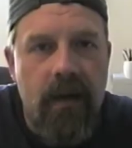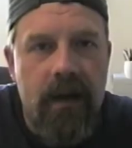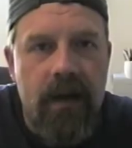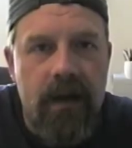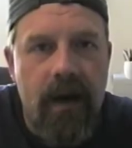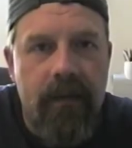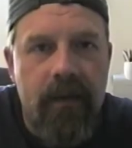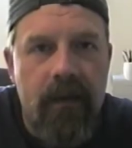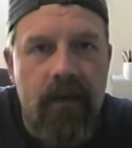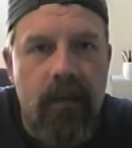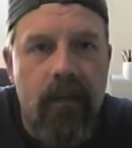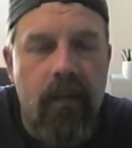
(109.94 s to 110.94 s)
about the depth
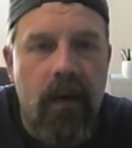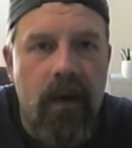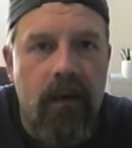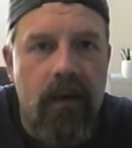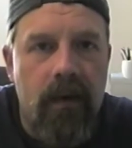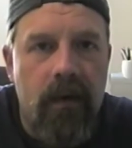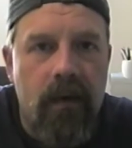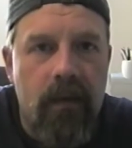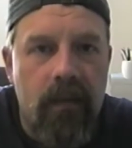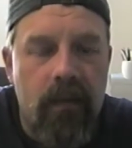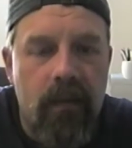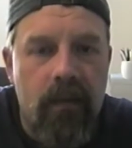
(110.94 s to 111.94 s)
of the
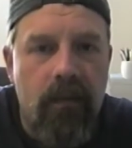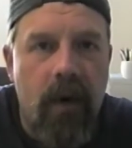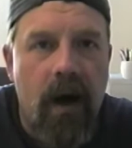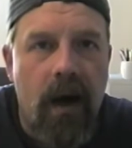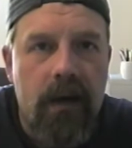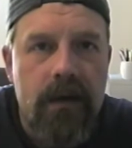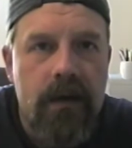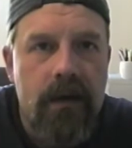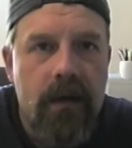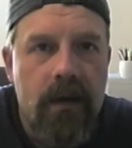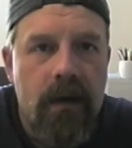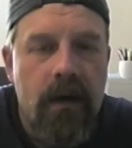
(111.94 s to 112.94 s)
box,
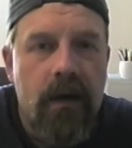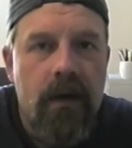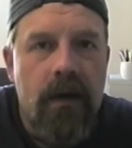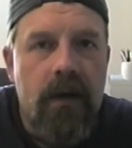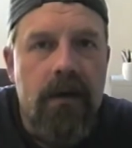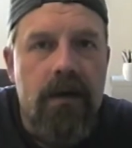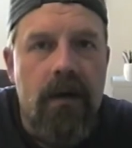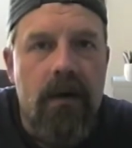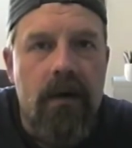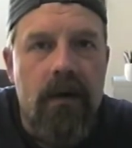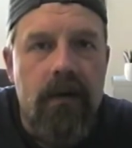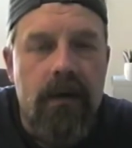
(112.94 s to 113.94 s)

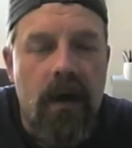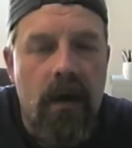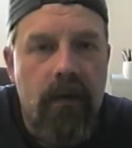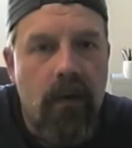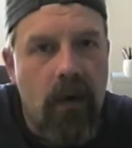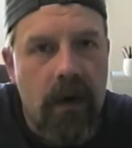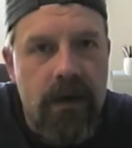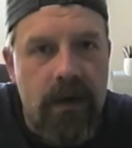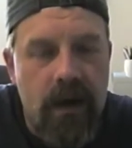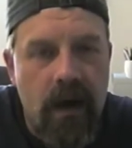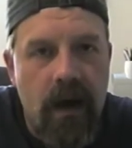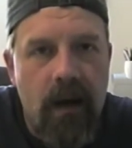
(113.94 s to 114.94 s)
so it was kind of a waste
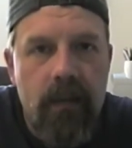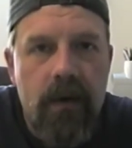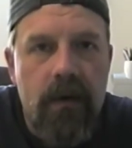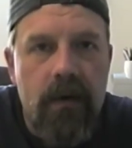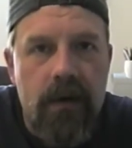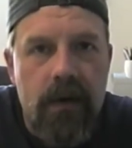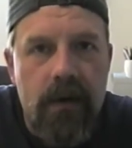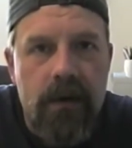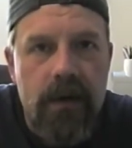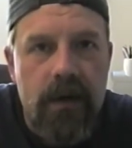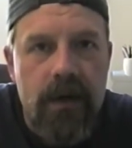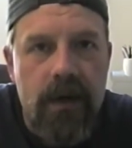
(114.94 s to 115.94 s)
of time doing the little
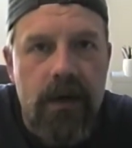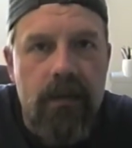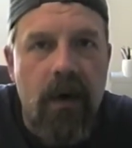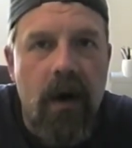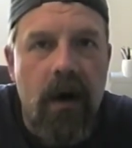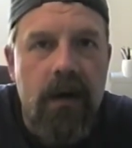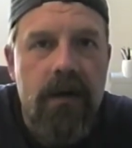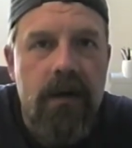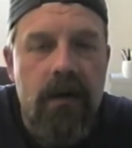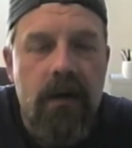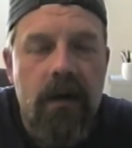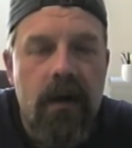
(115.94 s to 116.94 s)
6-inch
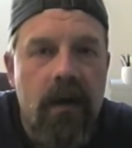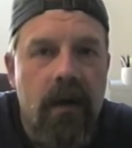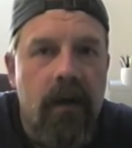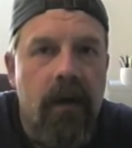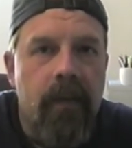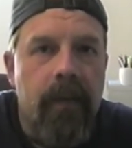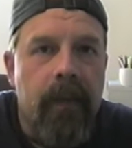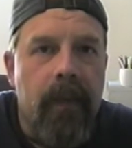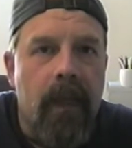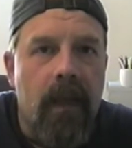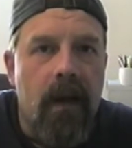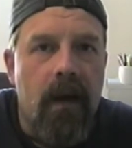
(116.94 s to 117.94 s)
box.
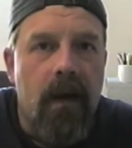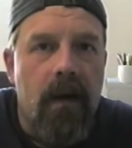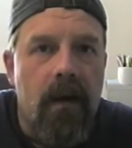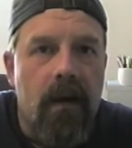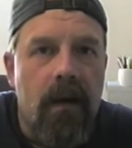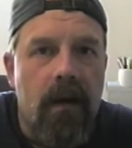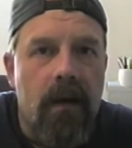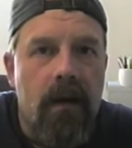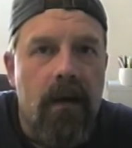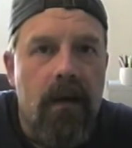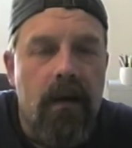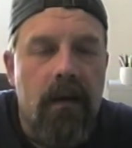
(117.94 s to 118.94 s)
And
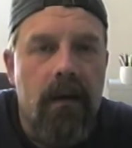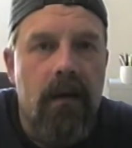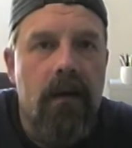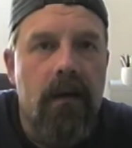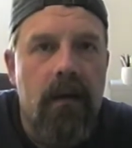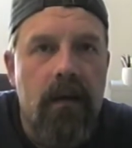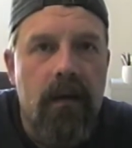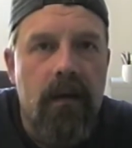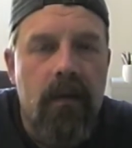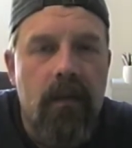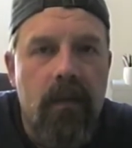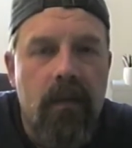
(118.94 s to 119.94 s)
now
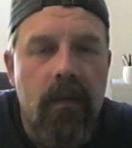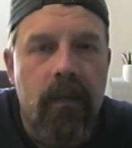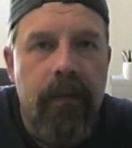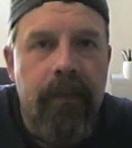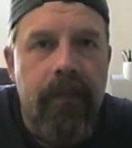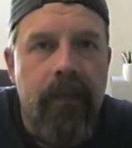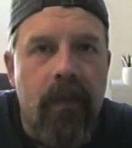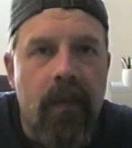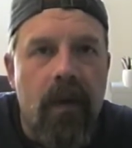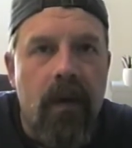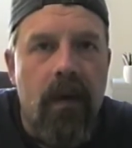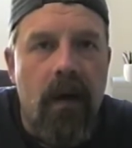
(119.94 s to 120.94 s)

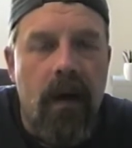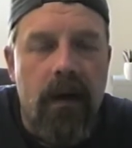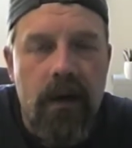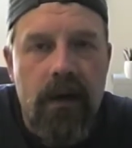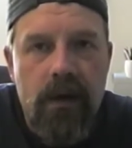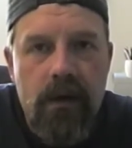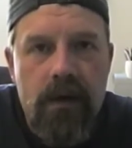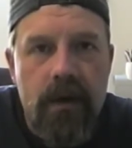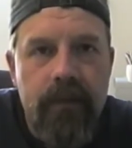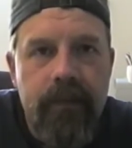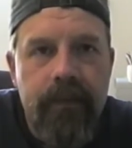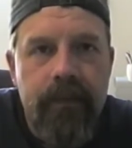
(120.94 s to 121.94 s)
I did use
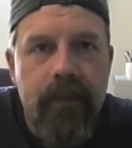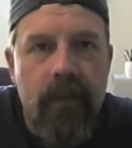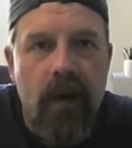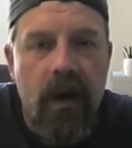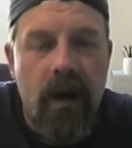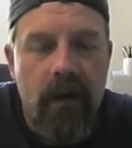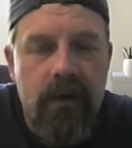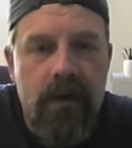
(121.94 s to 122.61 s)
them. I have